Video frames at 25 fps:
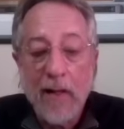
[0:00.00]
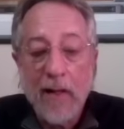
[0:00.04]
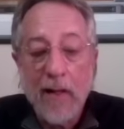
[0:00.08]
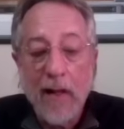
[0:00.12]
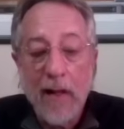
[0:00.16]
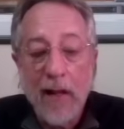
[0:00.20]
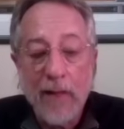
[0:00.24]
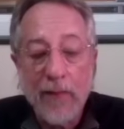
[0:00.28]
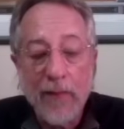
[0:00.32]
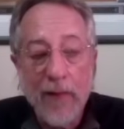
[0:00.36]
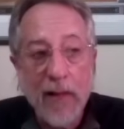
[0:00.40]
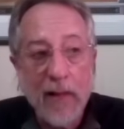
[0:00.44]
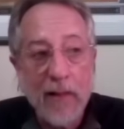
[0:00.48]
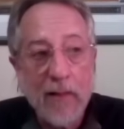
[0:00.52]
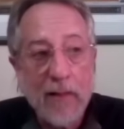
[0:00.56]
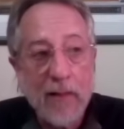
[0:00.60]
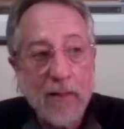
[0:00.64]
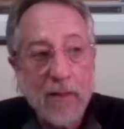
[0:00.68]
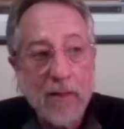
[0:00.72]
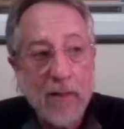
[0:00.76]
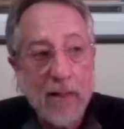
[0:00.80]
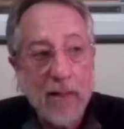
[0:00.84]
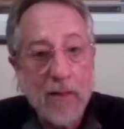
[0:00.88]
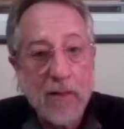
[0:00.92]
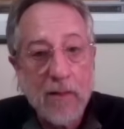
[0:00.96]
And then he
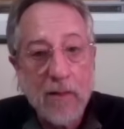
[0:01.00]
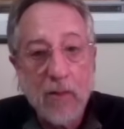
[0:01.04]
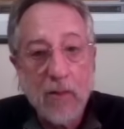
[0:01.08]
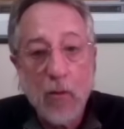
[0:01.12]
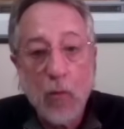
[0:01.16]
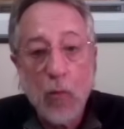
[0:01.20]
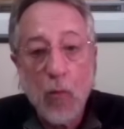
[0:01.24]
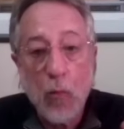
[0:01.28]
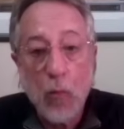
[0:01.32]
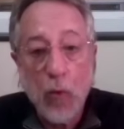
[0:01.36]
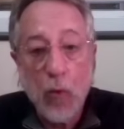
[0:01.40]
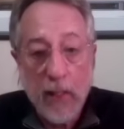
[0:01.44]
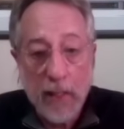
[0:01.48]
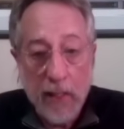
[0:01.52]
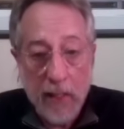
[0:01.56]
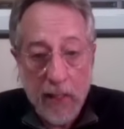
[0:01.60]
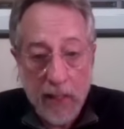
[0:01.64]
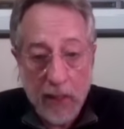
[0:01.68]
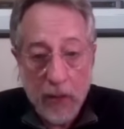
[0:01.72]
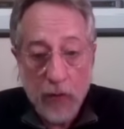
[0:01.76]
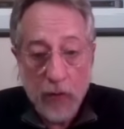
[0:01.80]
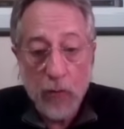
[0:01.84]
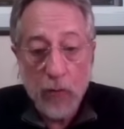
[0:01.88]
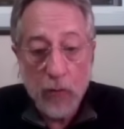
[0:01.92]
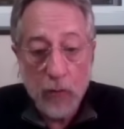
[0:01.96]
says, We
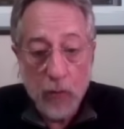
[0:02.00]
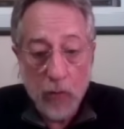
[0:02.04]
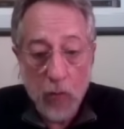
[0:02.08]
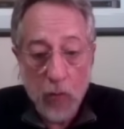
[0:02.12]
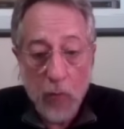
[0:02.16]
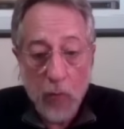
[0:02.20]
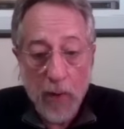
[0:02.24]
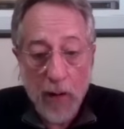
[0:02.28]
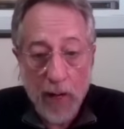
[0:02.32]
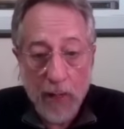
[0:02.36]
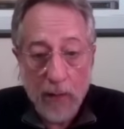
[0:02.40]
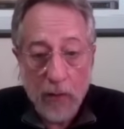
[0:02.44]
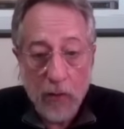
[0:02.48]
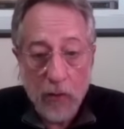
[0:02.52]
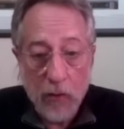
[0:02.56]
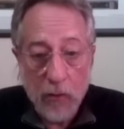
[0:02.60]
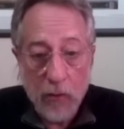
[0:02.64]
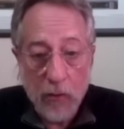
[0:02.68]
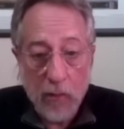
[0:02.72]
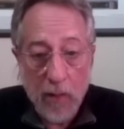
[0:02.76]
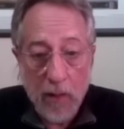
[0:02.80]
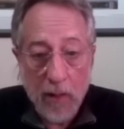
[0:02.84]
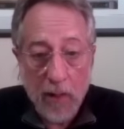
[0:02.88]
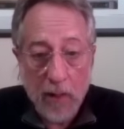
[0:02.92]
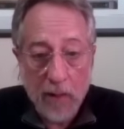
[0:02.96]
need you to go back to your
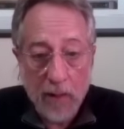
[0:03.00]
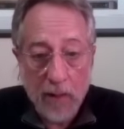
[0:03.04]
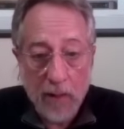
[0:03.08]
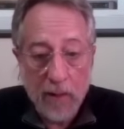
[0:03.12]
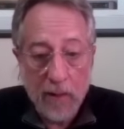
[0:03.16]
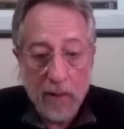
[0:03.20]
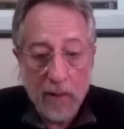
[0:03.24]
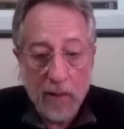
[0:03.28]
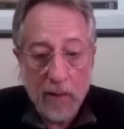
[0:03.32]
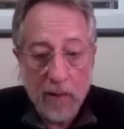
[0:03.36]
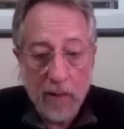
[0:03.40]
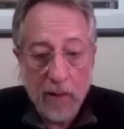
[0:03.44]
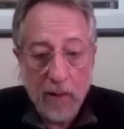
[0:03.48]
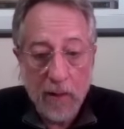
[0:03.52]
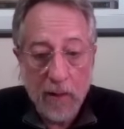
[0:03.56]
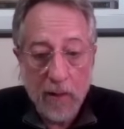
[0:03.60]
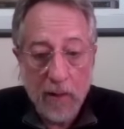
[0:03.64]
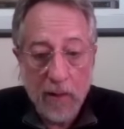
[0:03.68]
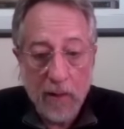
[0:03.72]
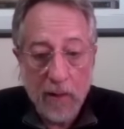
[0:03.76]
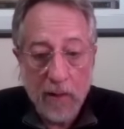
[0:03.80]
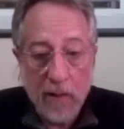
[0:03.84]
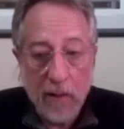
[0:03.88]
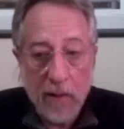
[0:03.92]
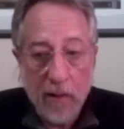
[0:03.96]
body.
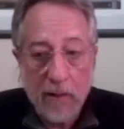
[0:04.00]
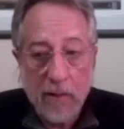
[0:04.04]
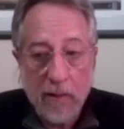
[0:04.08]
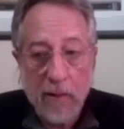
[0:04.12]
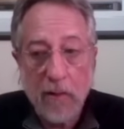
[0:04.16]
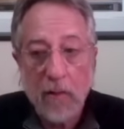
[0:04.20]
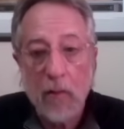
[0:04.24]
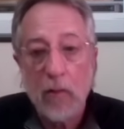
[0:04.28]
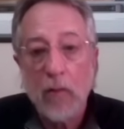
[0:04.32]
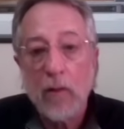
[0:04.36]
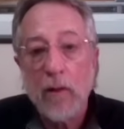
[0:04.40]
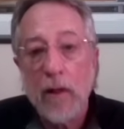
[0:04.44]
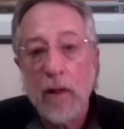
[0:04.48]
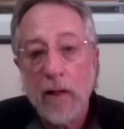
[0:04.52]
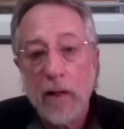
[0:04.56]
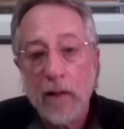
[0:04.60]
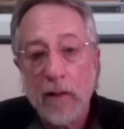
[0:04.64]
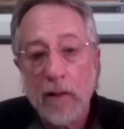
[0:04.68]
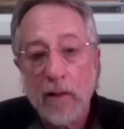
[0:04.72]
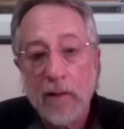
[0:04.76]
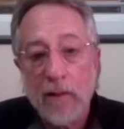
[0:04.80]
And I said, Okay.